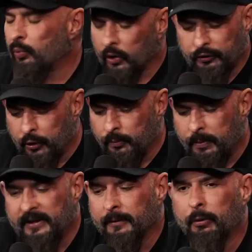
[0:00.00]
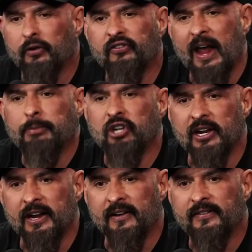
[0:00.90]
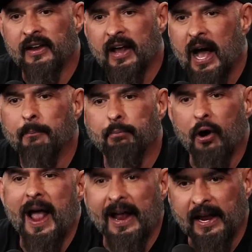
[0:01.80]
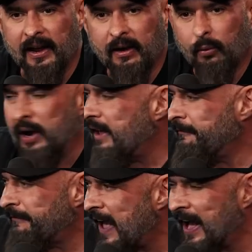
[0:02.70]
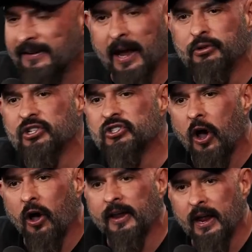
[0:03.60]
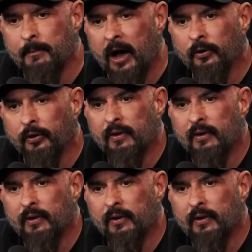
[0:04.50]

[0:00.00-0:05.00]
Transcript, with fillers: Well, dude, but the perception is yeah. I'm bragging. When in fact, I'm just talking about the